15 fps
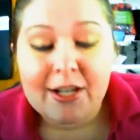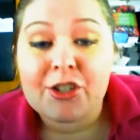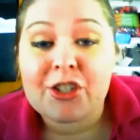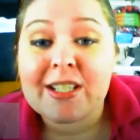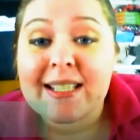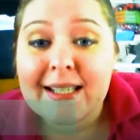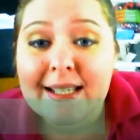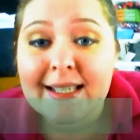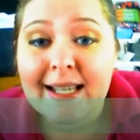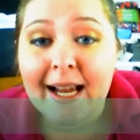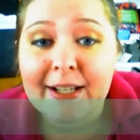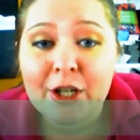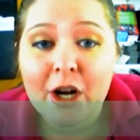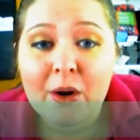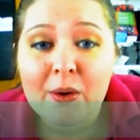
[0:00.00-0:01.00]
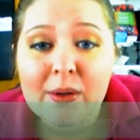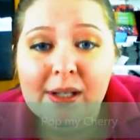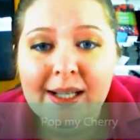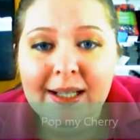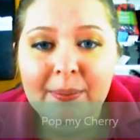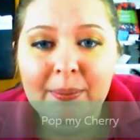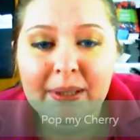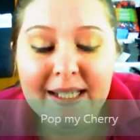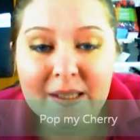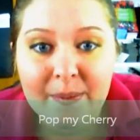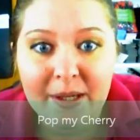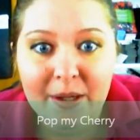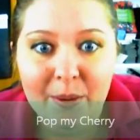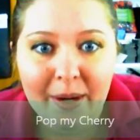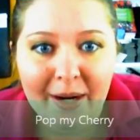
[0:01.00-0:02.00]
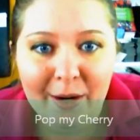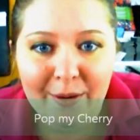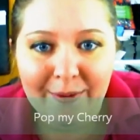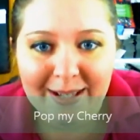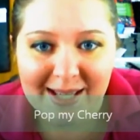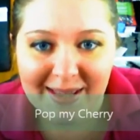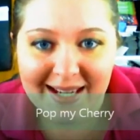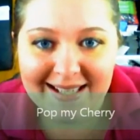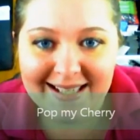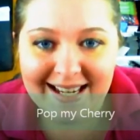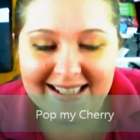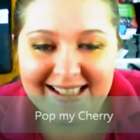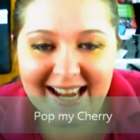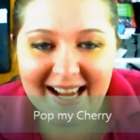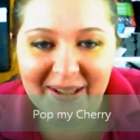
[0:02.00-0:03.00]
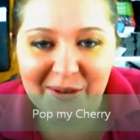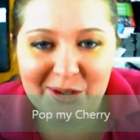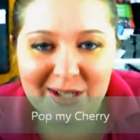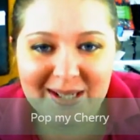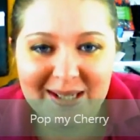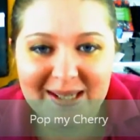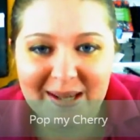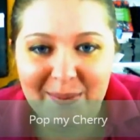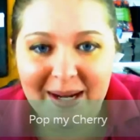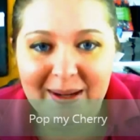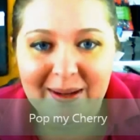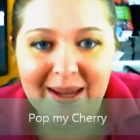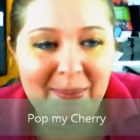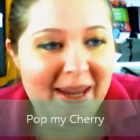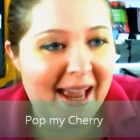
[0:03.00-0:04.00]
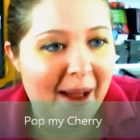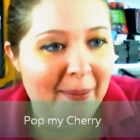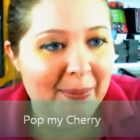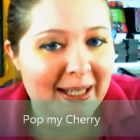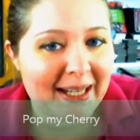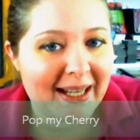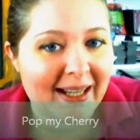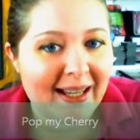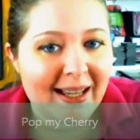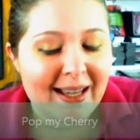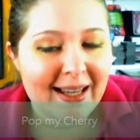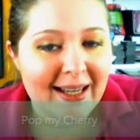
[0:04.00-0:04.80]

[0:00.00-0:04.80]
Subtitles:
Just as a side note, please be aware of any latex allergies that might be happening.